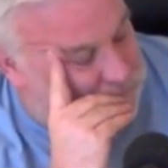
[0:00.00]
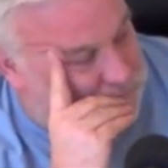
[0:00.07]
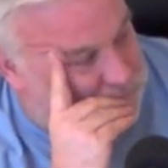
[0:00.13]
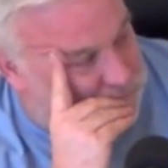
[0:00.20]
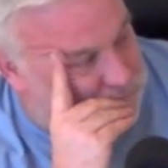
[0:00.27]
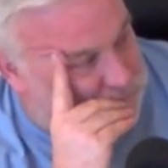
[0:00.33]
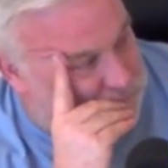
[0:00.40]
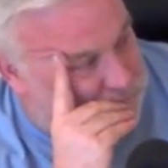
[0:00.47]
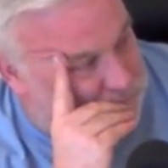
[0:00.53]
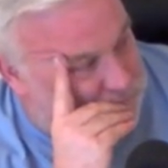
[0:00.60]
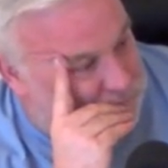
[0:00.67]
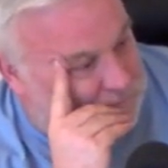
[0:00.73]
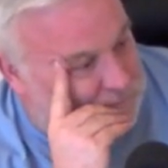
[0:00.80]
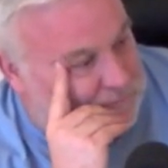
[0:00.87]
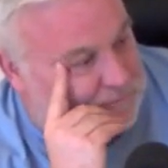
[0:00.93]

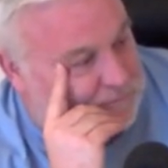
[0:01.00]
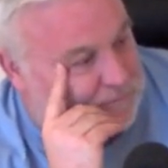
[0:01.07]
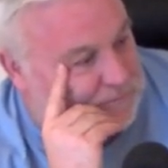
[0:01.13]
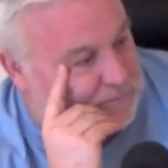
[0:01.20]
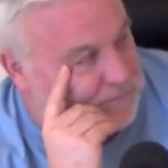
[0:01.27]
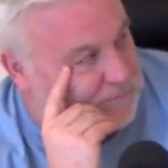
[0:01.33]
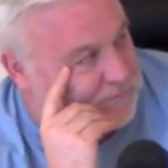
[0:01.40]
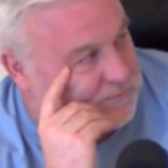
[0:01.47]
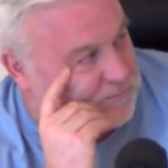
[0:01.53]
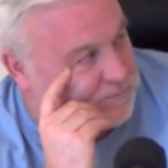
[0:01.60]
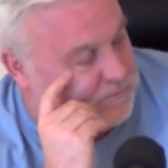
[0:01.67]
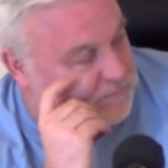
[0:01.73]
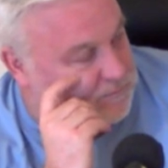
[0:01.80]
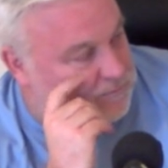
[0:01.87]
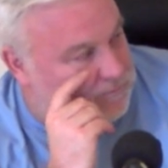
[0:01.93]

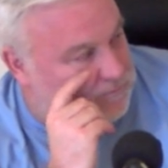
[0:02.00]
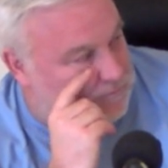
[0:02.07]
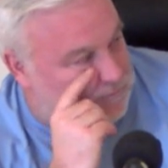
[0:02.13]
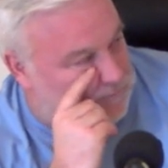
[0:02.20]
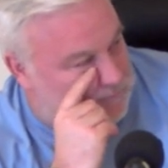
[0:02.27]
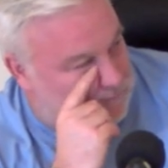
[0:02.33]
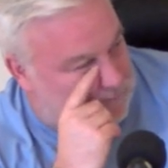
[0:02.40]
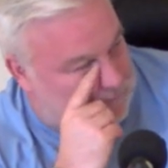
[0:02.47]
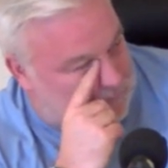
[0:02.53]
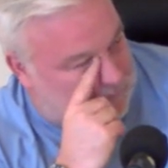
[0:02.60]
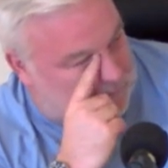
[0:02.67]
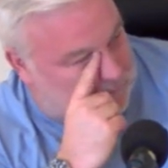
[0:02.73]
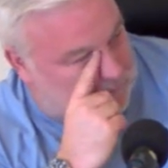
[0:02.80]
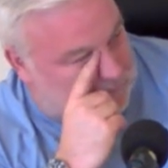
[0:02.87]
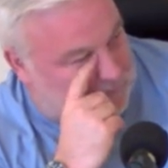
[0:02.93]

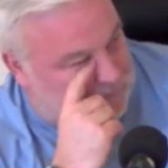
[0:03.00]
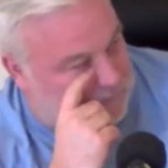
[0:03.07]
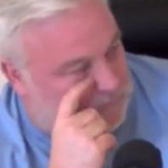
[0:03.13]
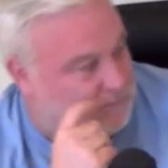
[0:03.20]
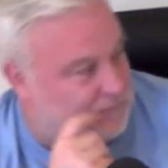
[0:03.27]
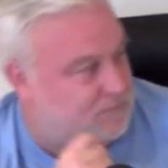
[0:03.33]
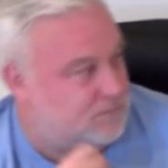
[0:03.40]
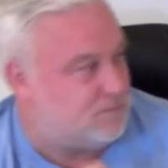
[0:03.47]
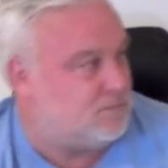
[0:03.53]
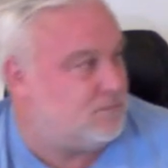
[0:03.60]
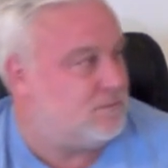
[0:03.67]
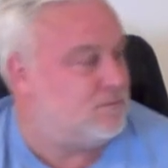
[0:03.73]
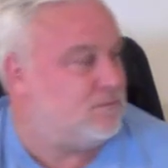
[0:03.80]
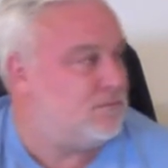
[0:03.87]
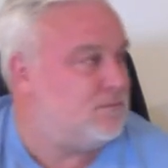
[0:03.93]

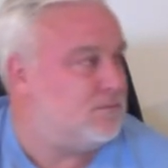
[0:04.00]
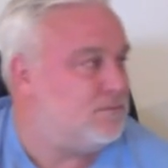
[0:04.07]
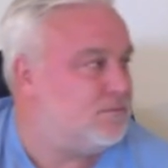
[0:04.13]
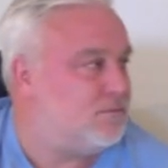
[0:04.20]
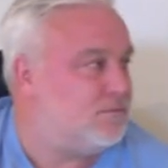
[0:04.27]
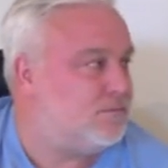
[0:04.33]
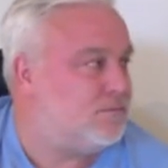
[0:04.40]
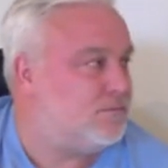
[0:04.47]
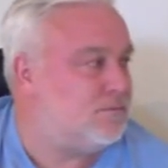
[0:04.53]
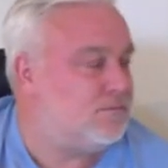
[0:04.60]
(silent)